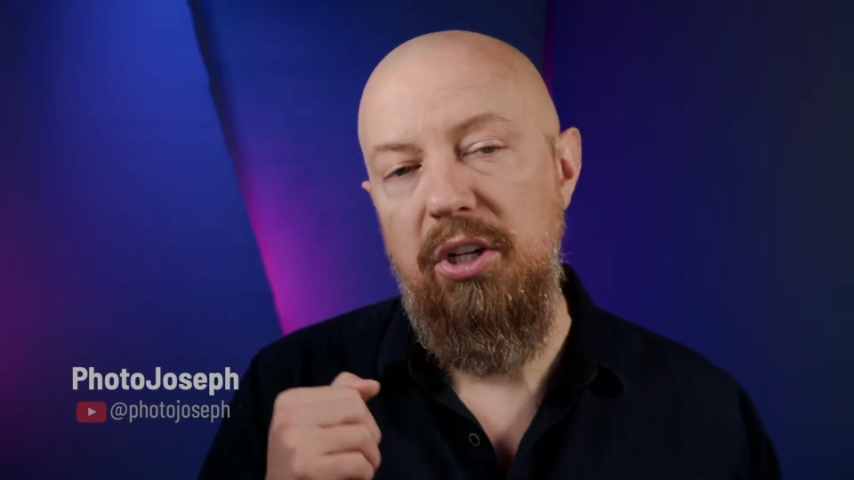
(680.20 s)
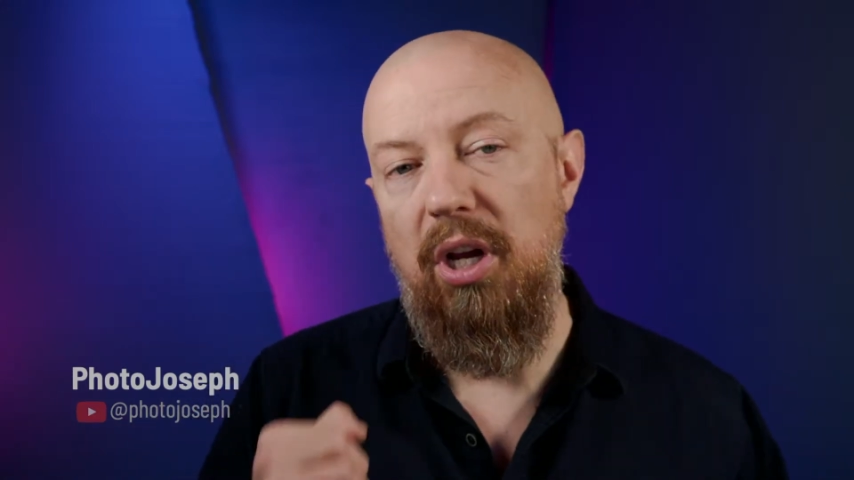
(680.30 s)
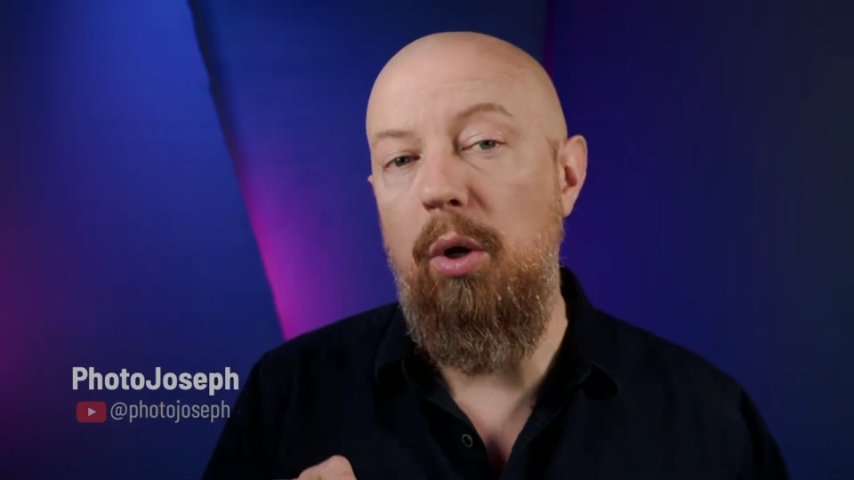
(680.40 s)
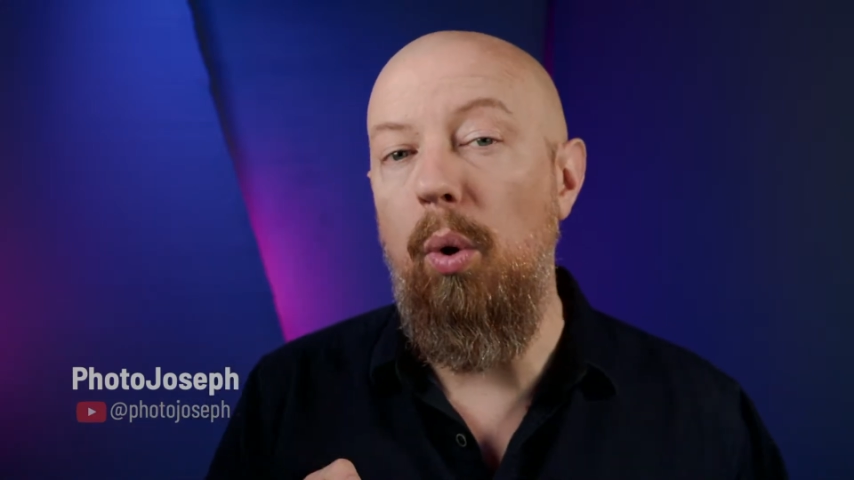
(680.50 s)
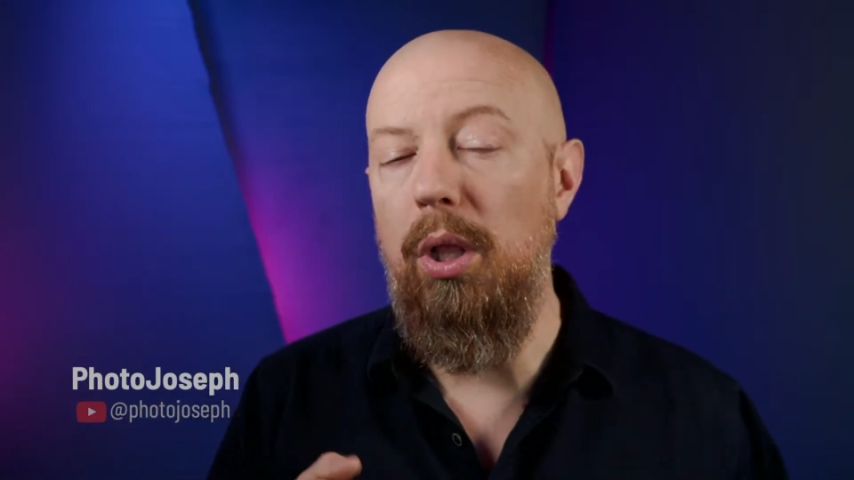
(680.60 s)

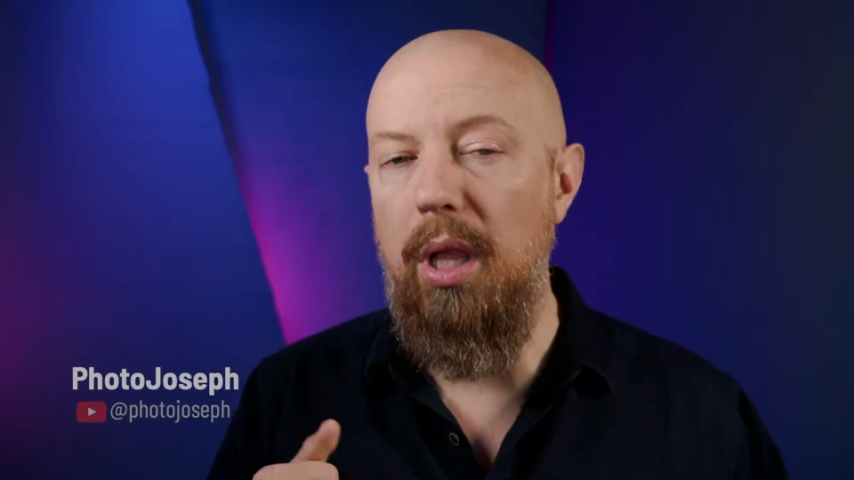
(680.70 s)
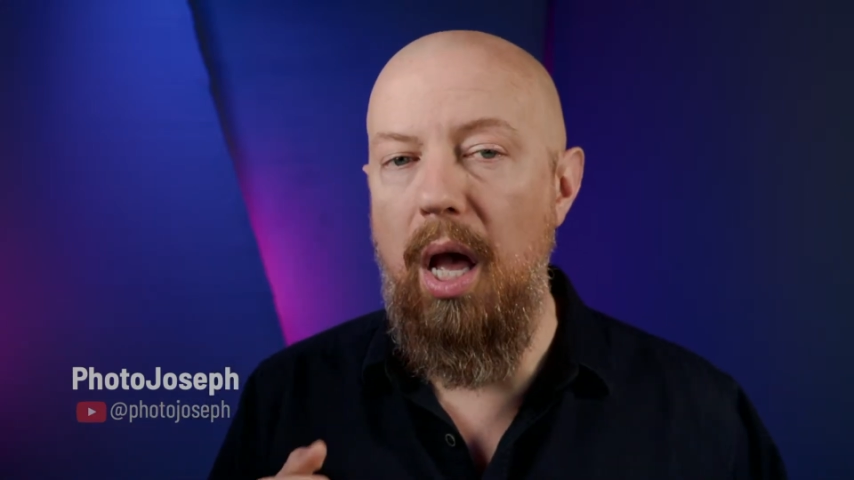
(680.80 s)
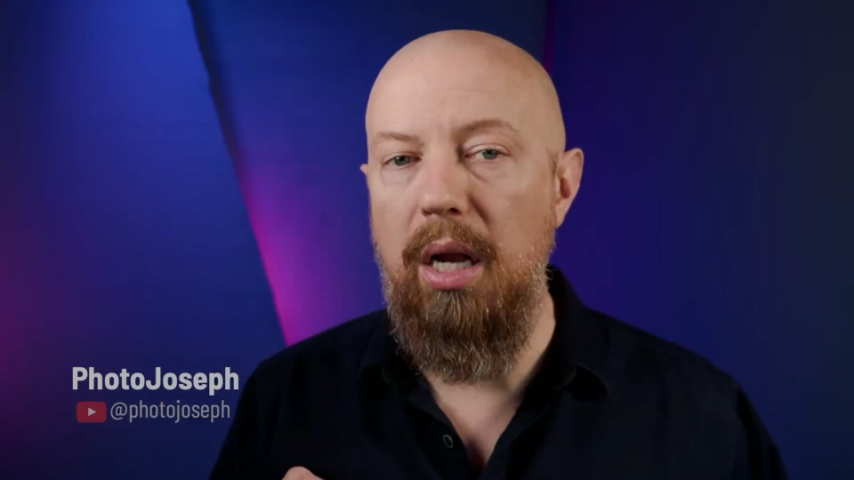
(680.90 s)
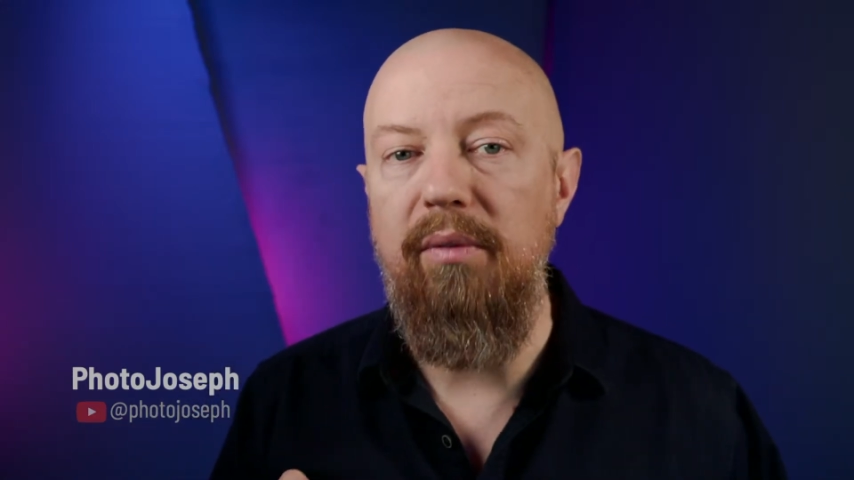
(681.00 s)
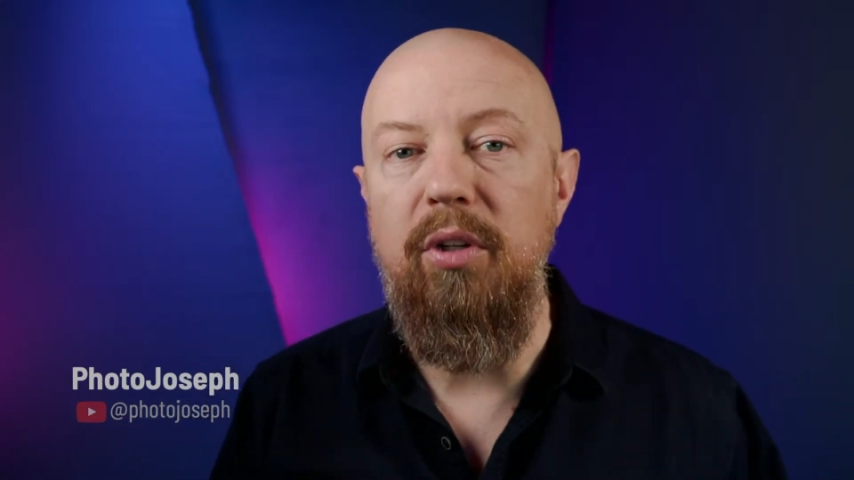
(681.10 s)
So I know a
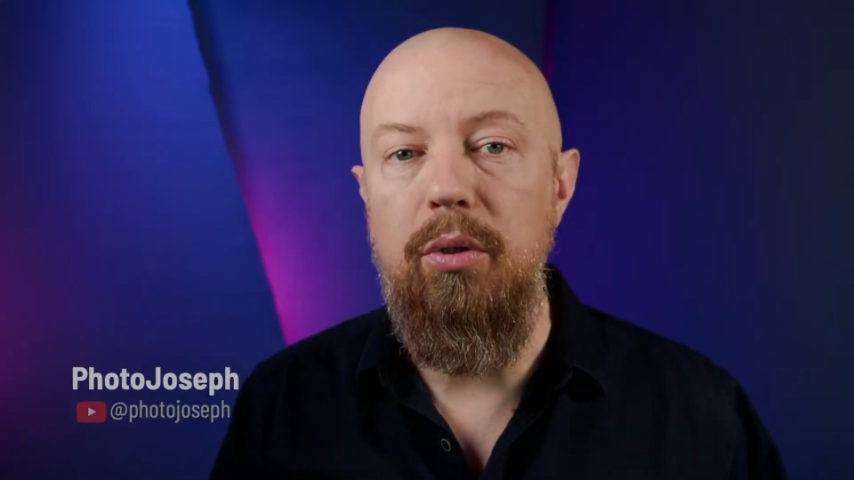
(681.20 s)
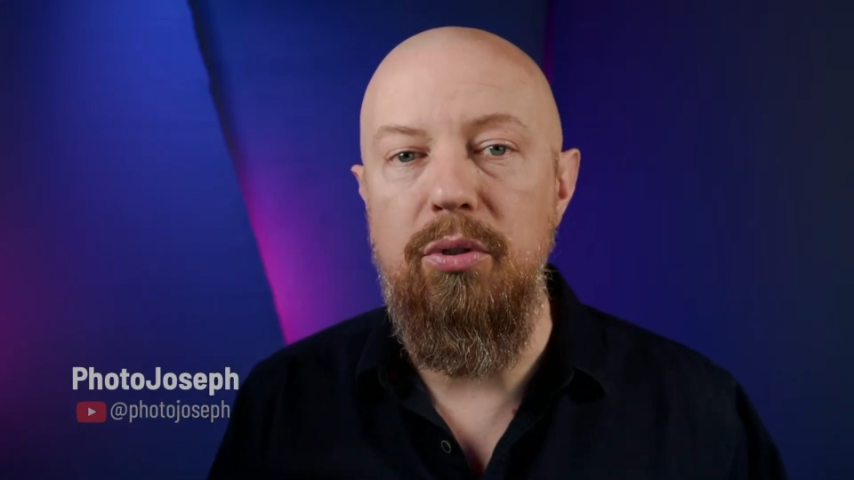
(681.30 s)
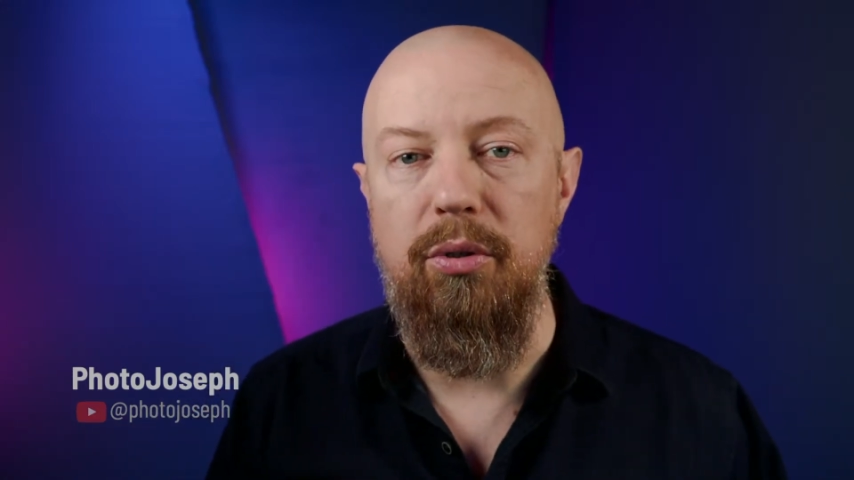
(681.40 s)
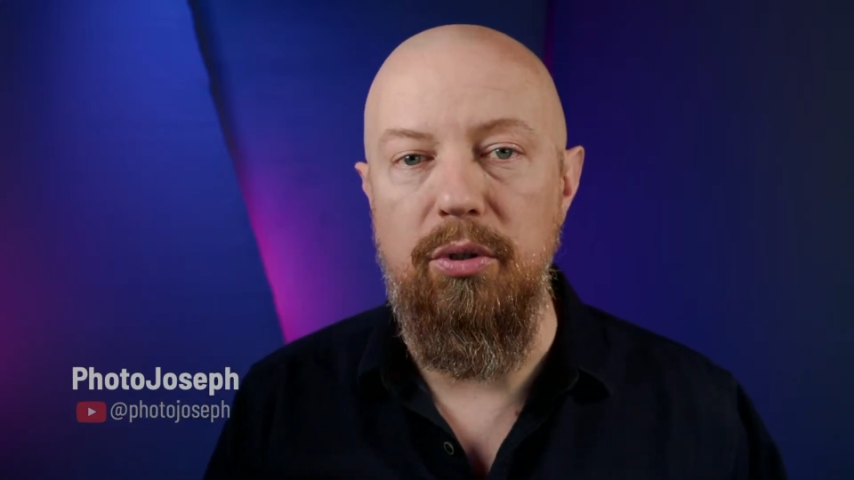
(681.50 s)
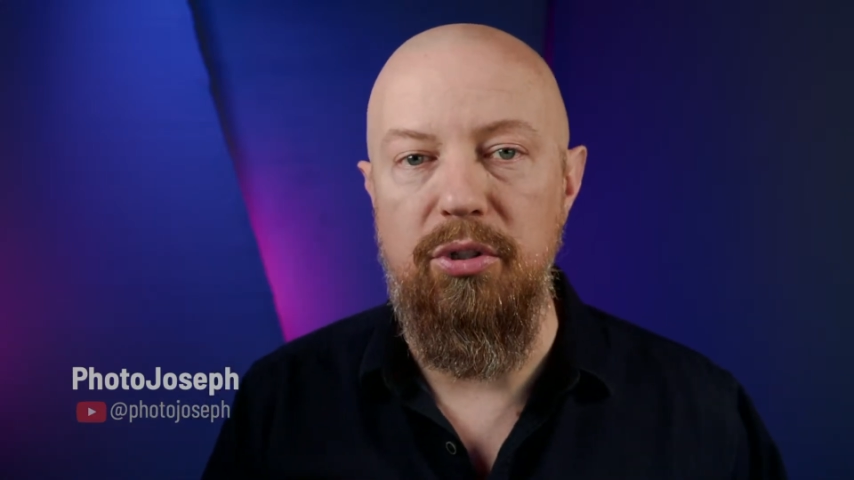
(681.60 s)
lot of
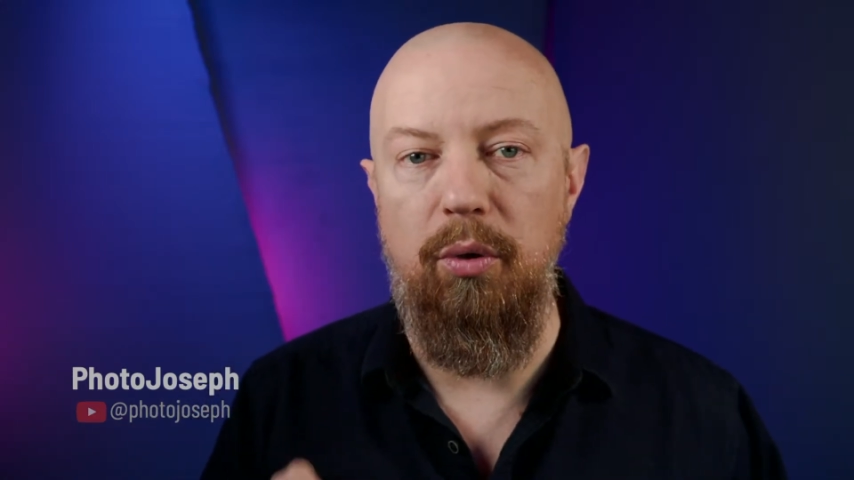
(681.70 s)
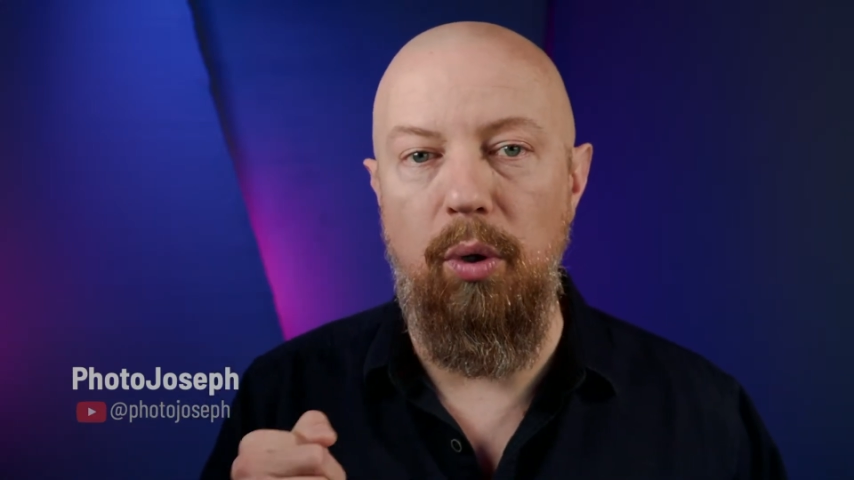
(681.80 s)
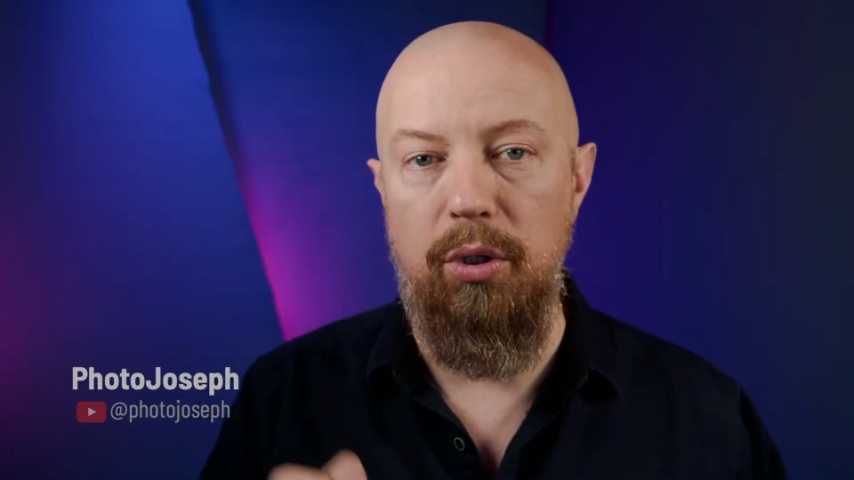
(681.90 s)
users who